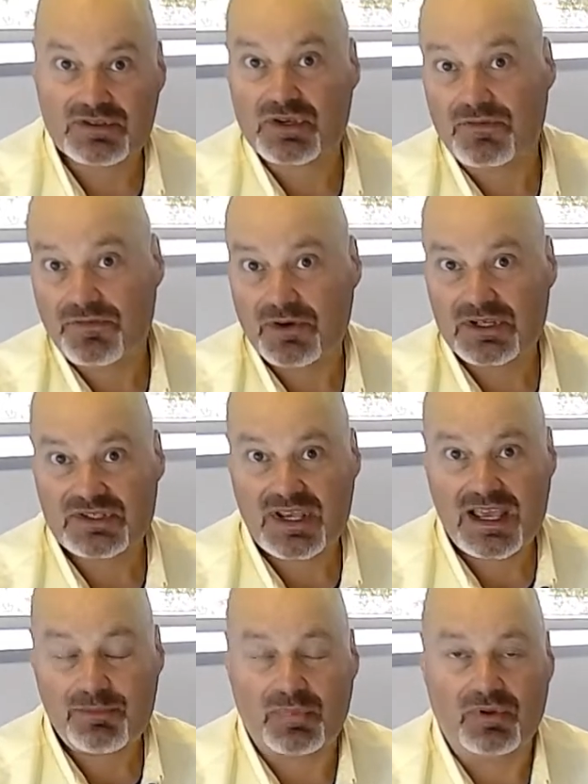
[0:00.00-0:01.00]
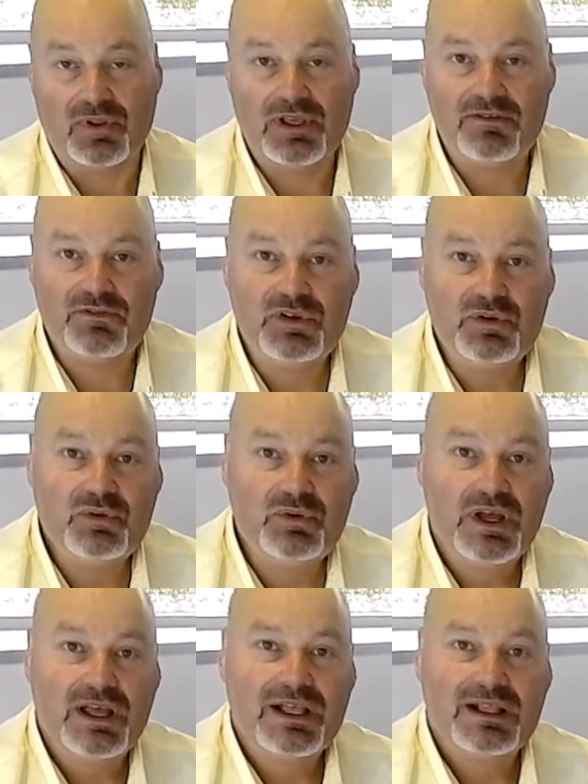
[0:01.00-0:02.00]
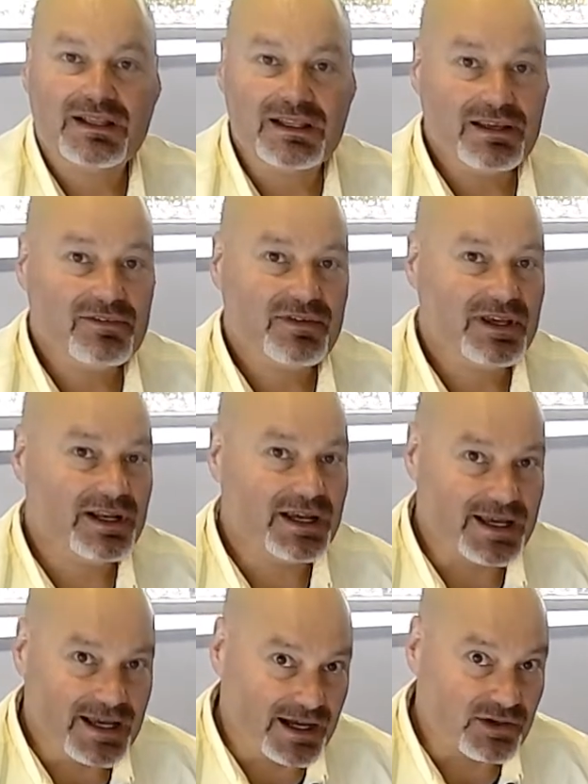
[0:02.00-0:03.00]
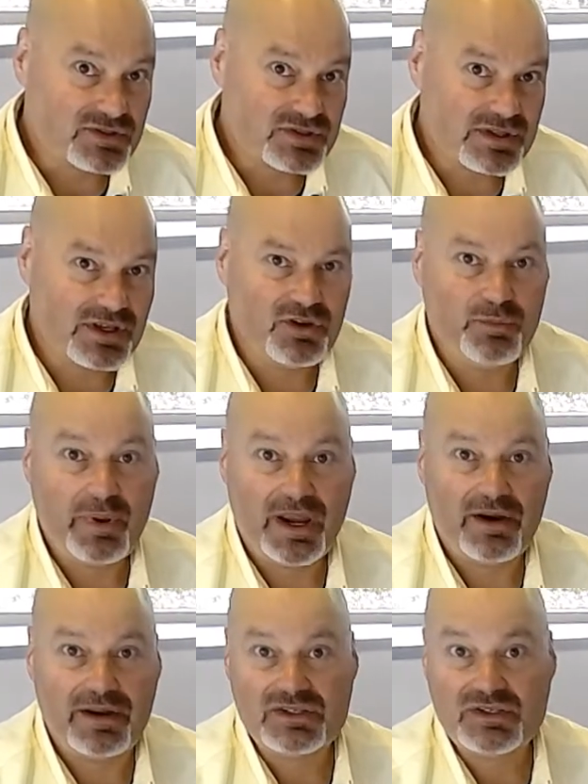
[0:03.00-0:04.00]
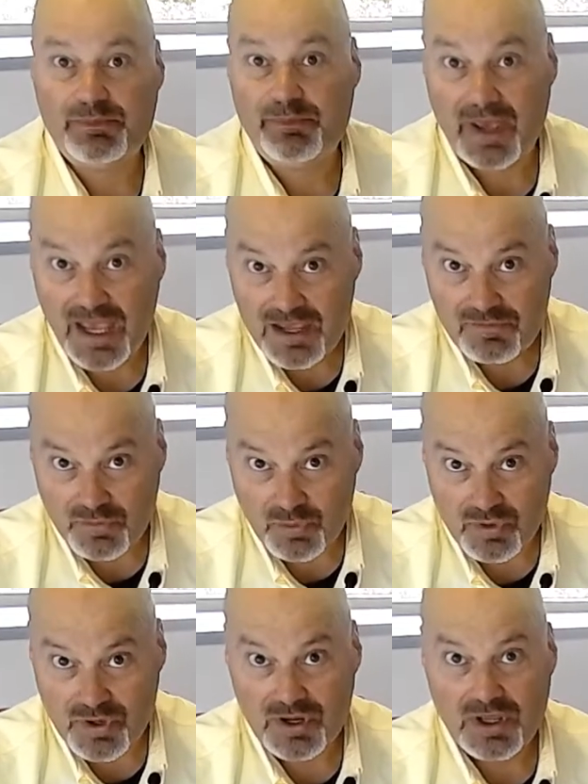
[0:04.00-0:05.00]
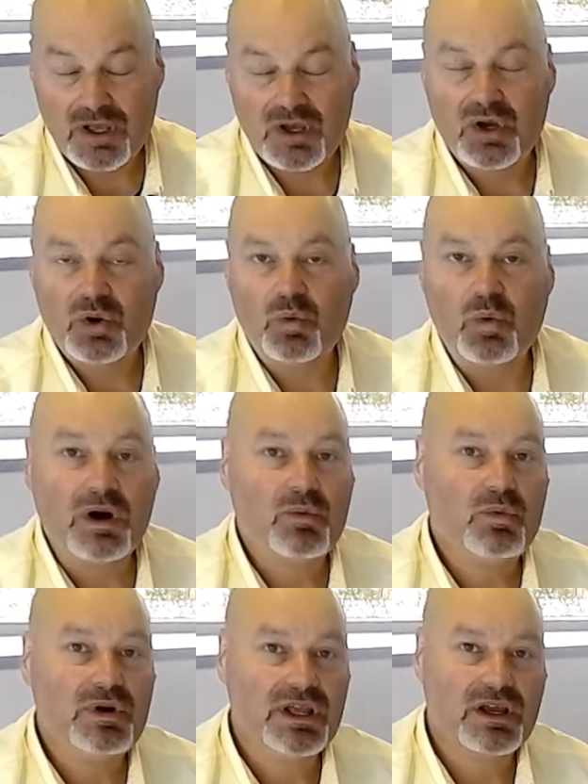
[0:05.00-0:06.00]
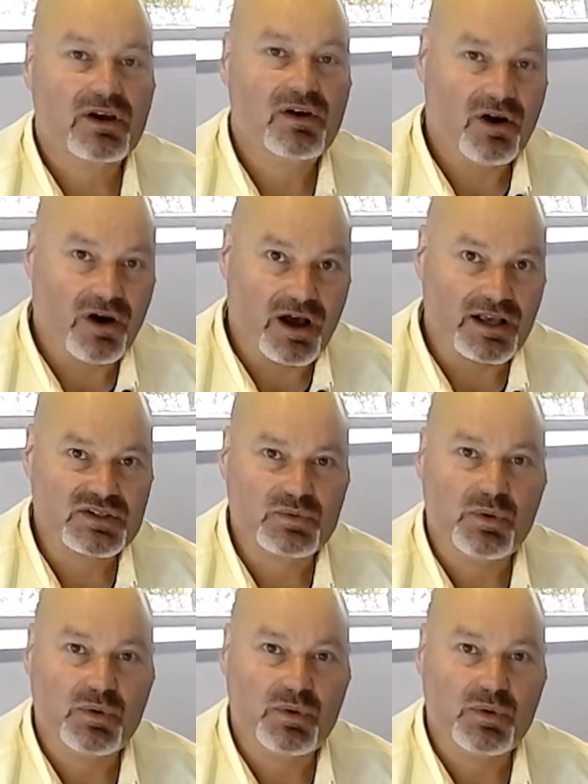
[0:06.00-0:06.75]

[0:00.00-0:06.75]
So for example, if you live in a house that your parents pay for, what would it cost?